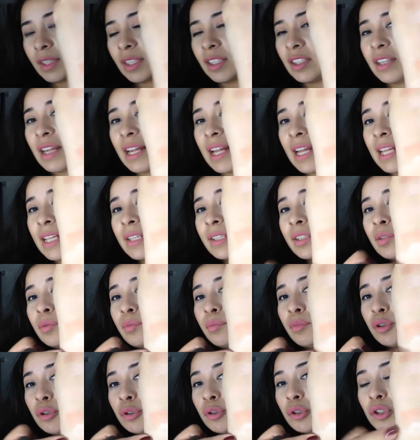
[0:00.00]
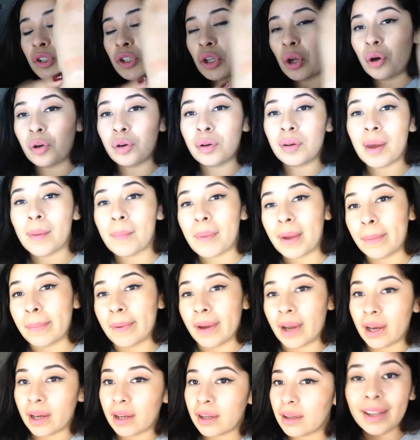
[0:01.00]
So that is Moonstone by
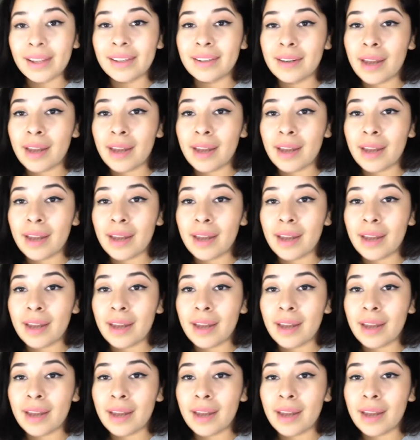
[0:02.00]
Becca.